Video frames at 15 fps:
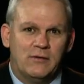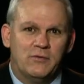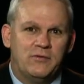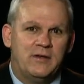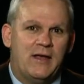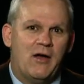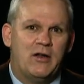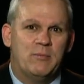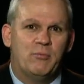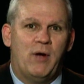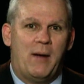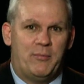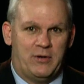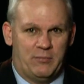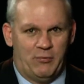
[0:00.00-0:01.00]
Lucie County
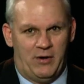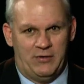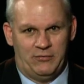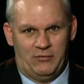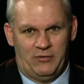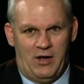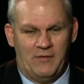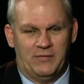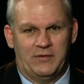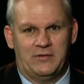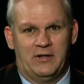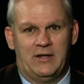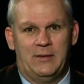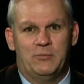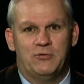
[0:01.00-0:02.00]
Property Appraiser's Office
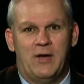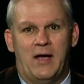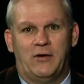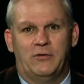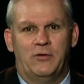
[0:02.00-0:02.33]
to keep track